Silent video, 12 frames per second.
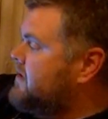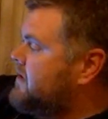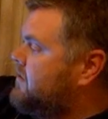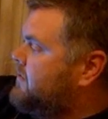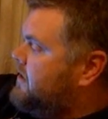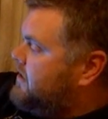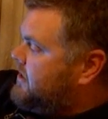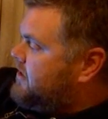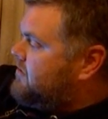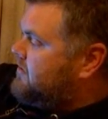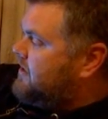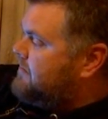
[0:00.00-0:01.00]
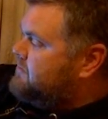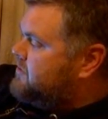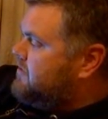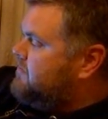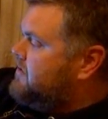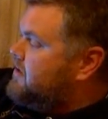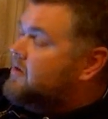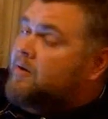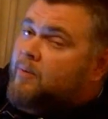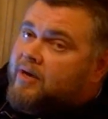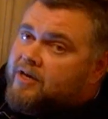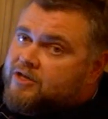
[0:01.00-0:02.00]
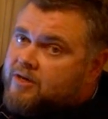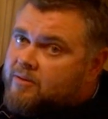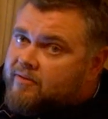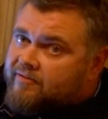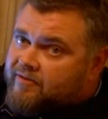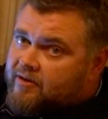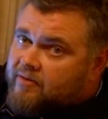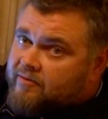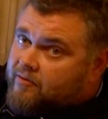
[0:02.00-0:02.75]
and we're going to get on the laptop and we're going to show you a very,